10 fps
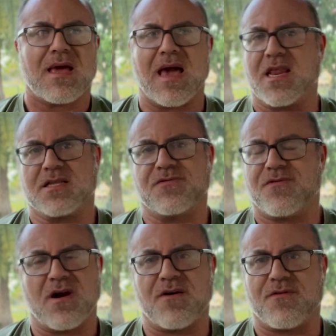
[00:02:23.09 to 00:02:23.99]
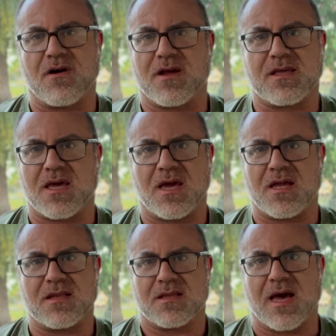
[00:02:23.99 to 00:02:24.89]
And it's very, very
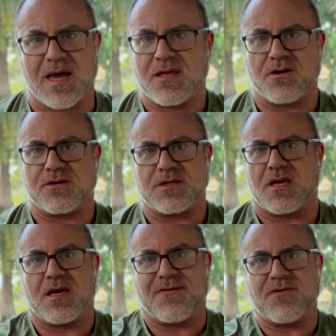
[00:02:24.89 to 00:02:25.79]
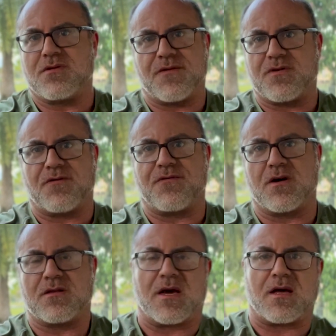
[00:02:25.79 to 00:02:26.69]
keen that you'll see if you lift your
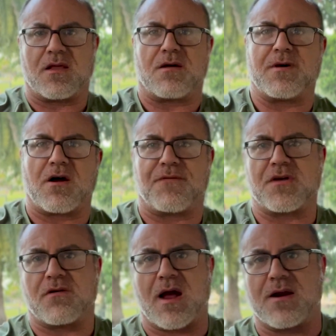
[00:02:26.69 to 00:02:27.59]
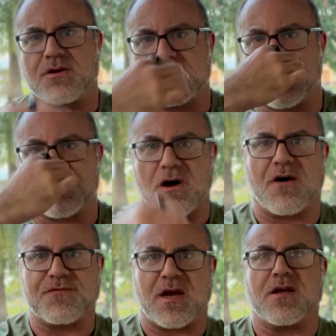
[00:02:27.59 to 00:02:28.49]
foot like a little bit off the ground, you shift
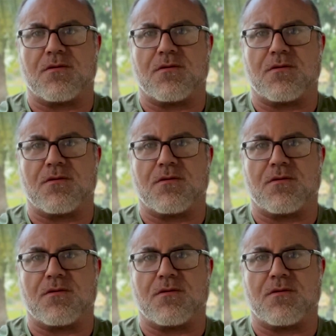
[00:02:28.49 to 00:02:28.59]
off, tighten your